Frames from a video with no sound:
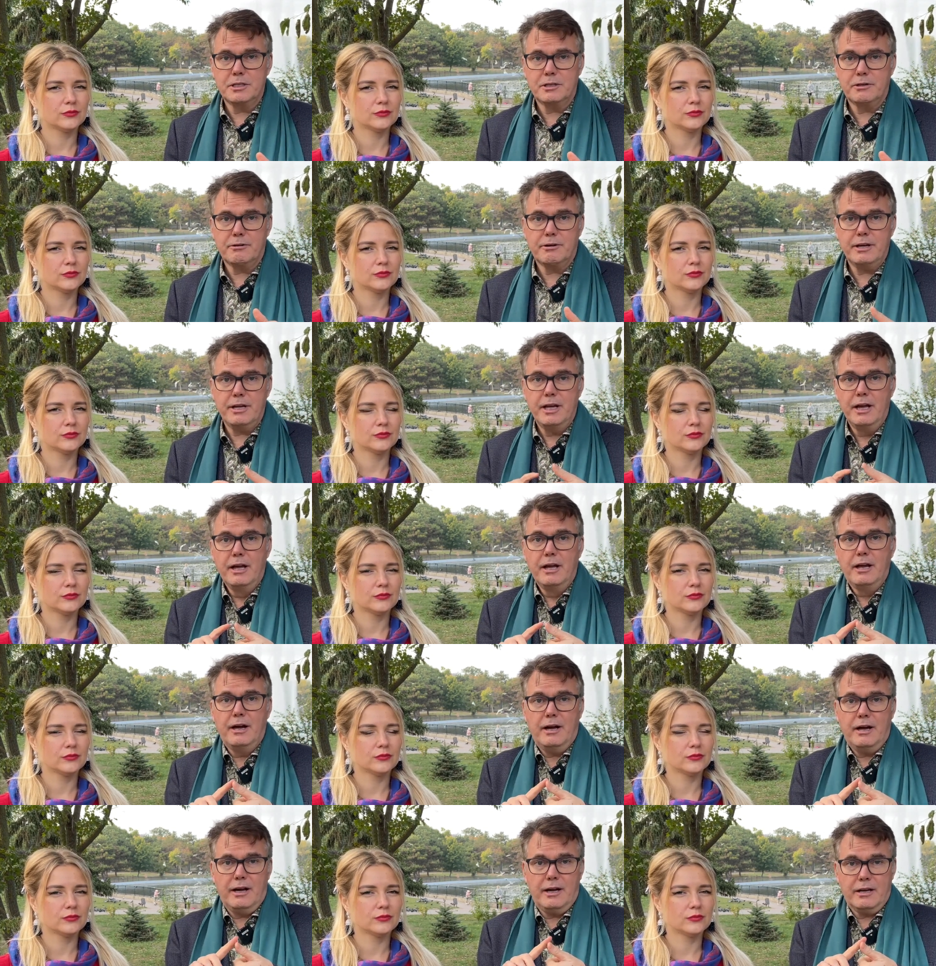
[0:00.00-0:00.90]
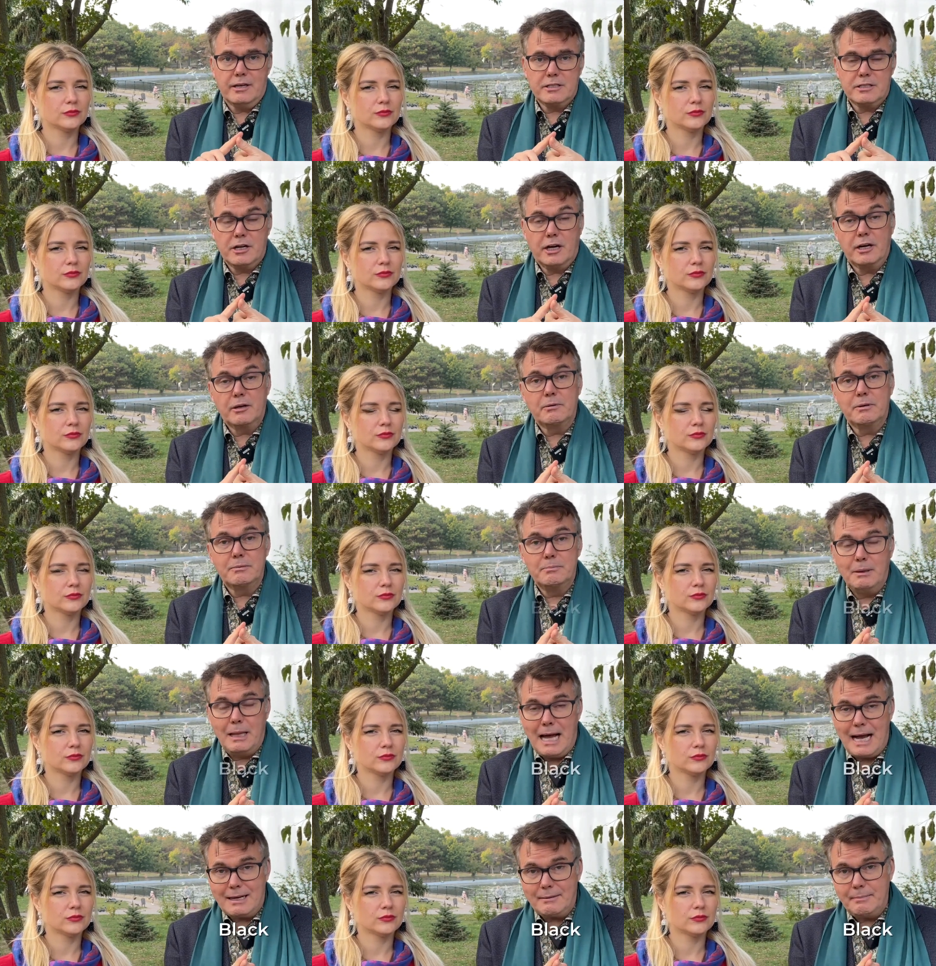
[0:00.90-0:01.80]
Speaker 1: degree, uh, starting with
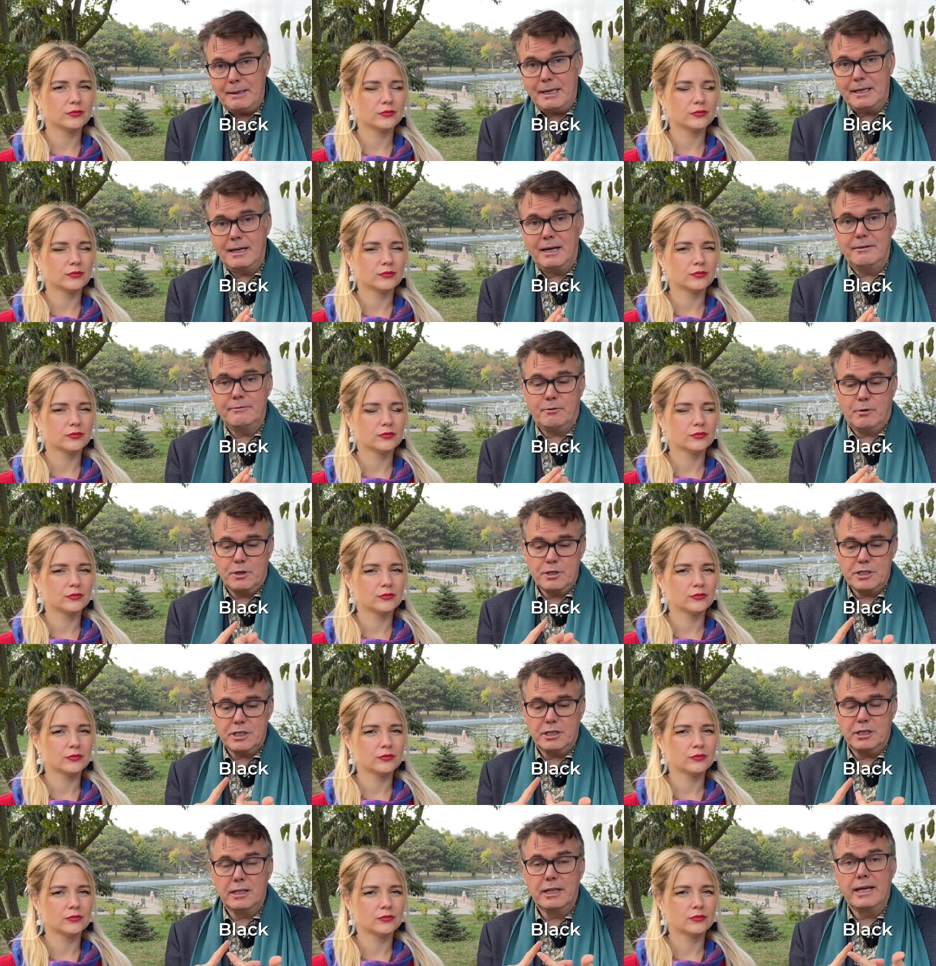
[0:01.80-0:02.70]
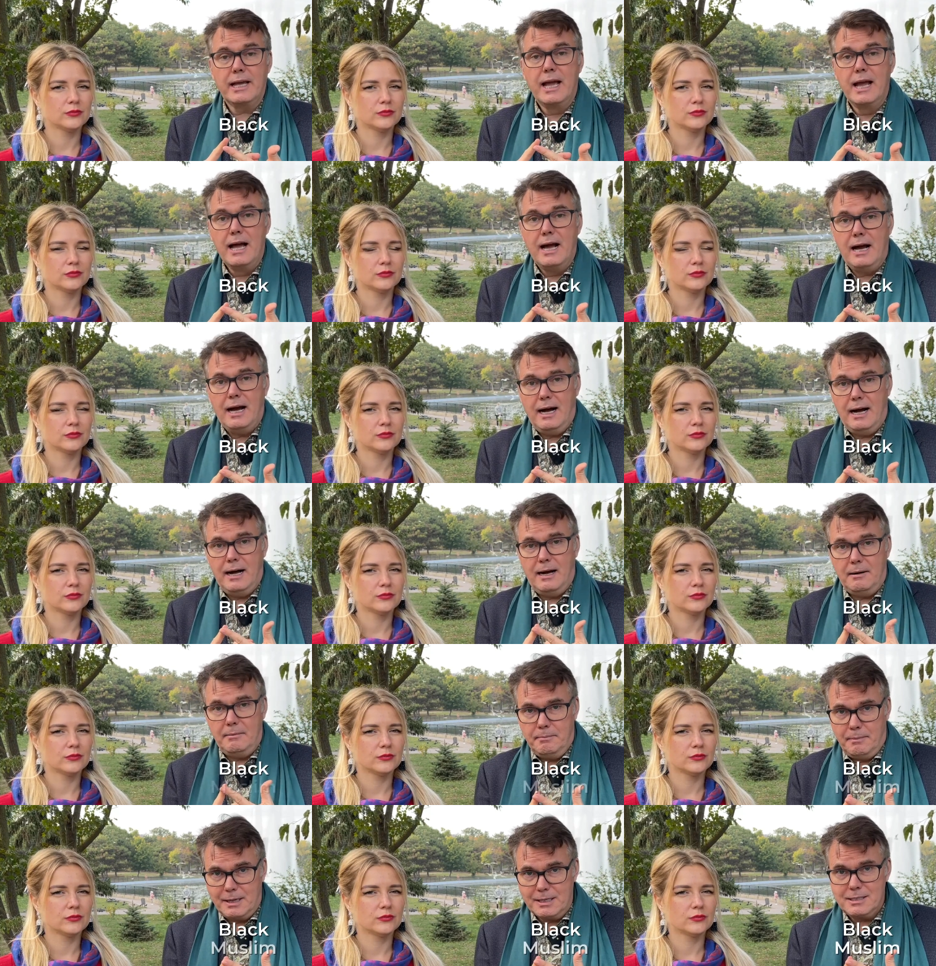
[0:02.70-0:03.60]
black men, unfortunately, uh,
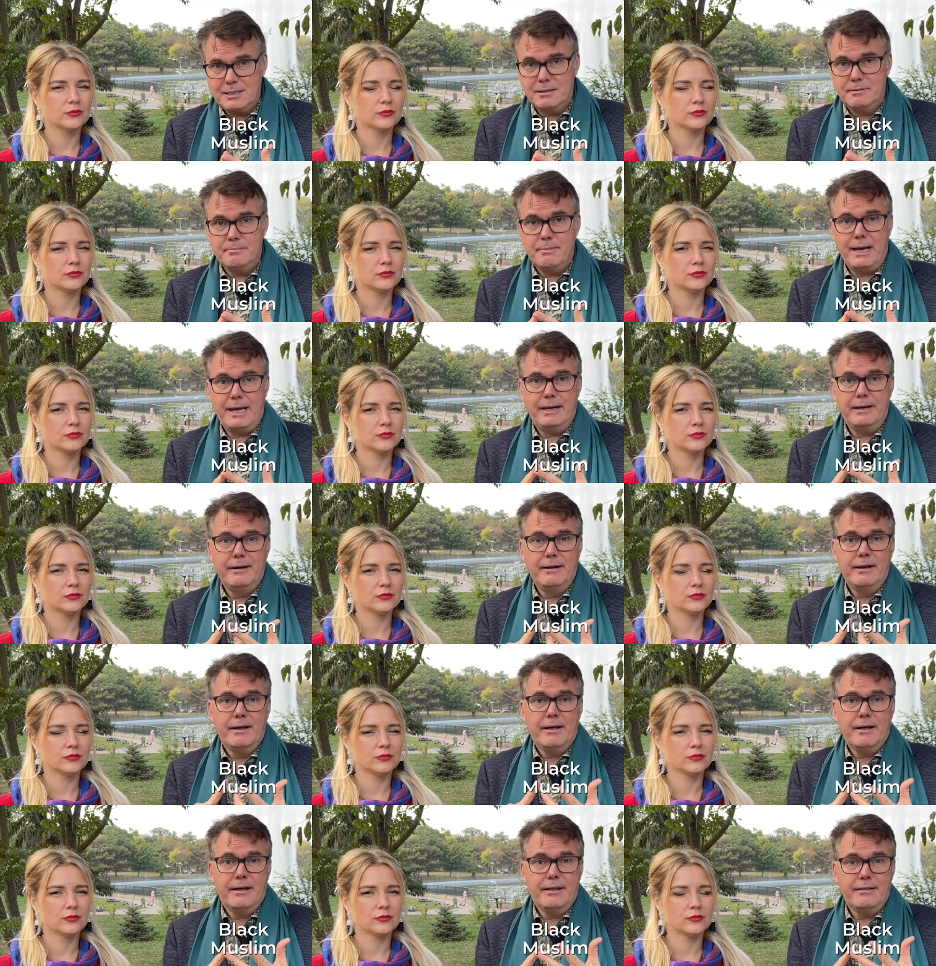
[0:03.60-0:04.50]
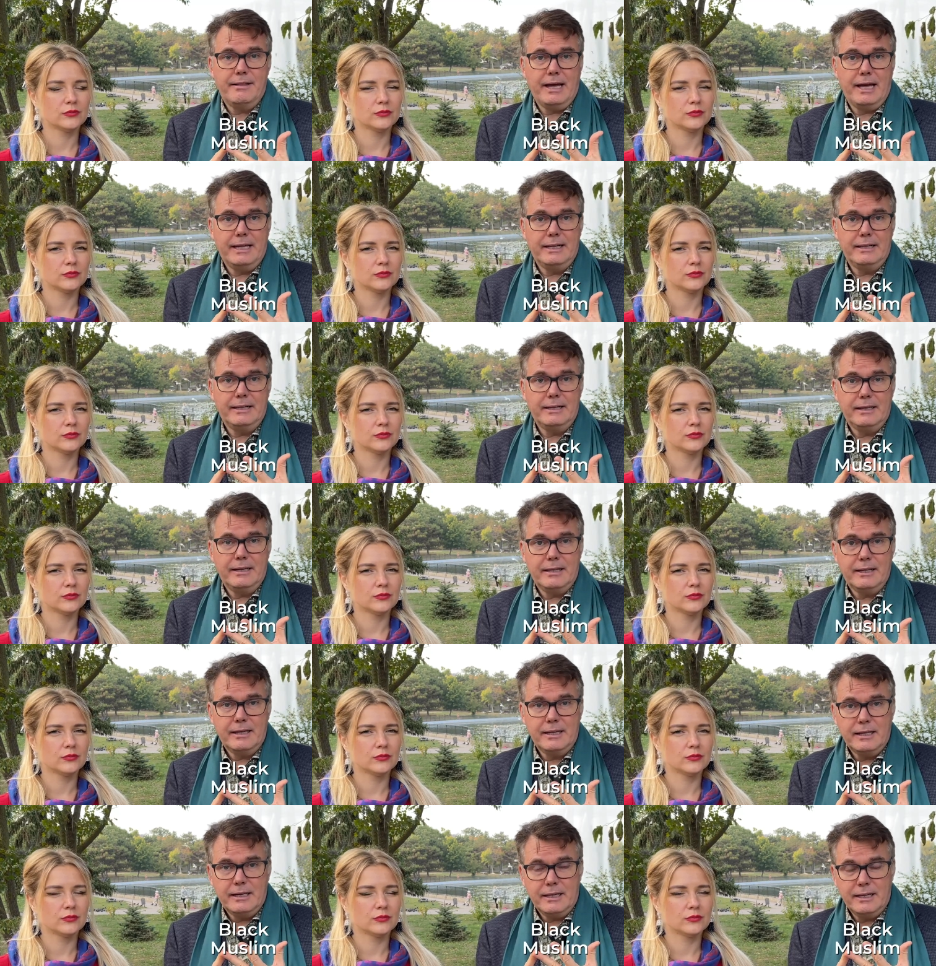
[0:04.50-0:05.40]
Muslim men, then
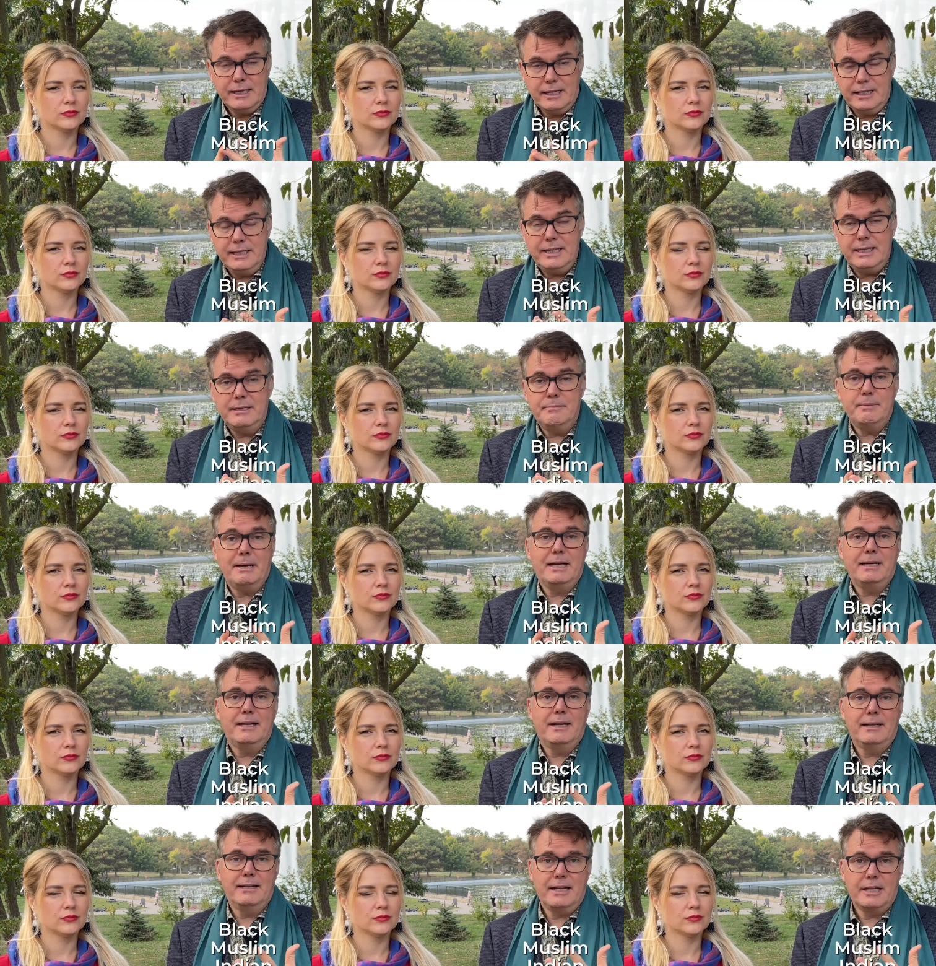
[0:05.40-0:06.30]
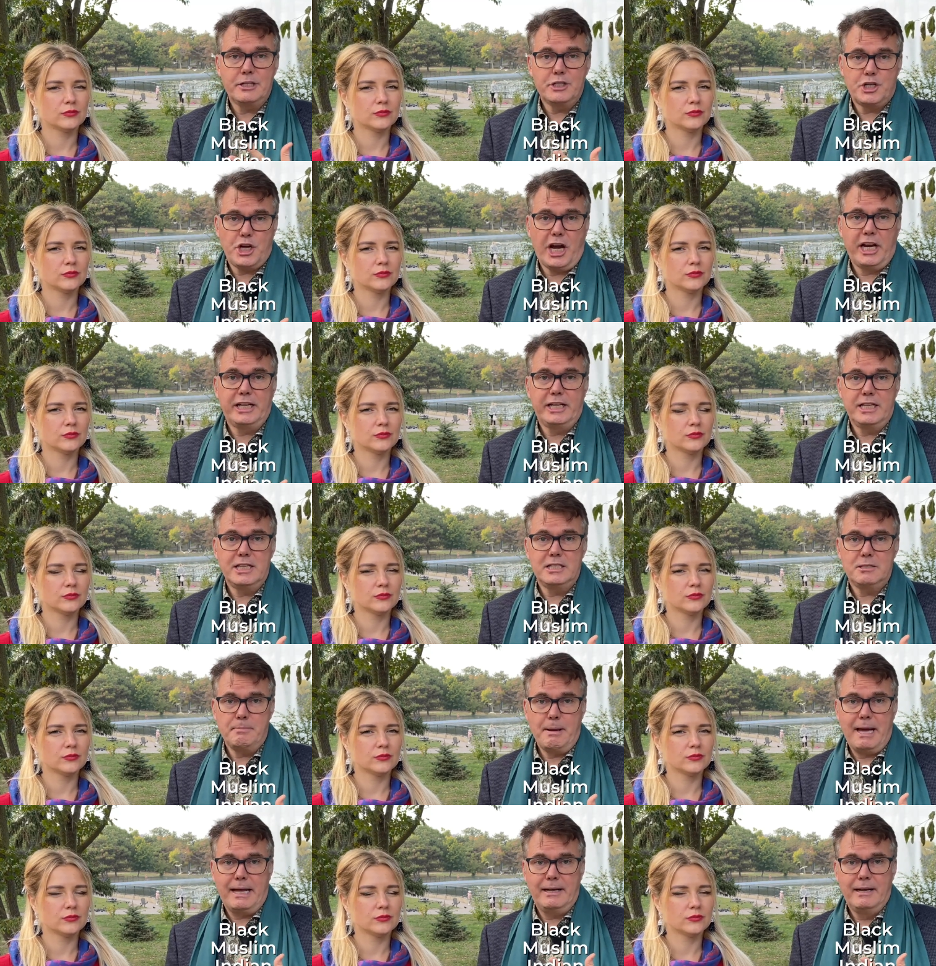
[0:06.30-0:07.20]
Indian men, and then
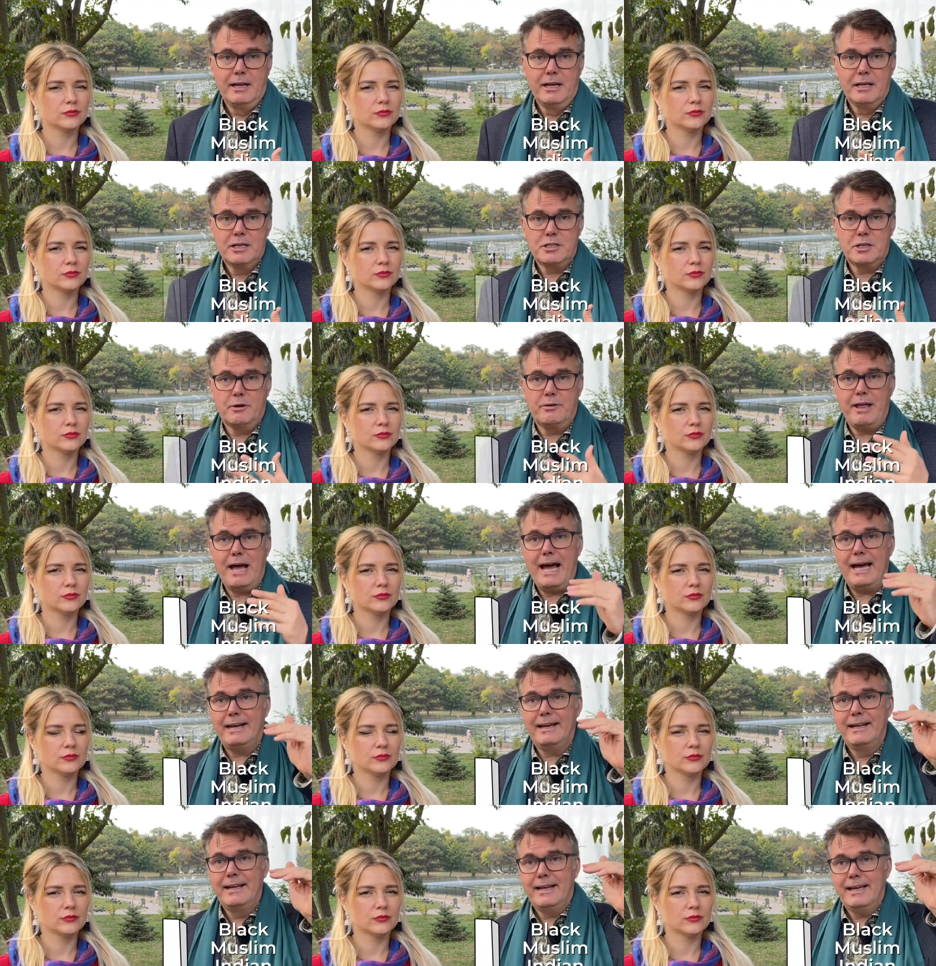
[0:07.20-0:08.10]
Chinese men. So that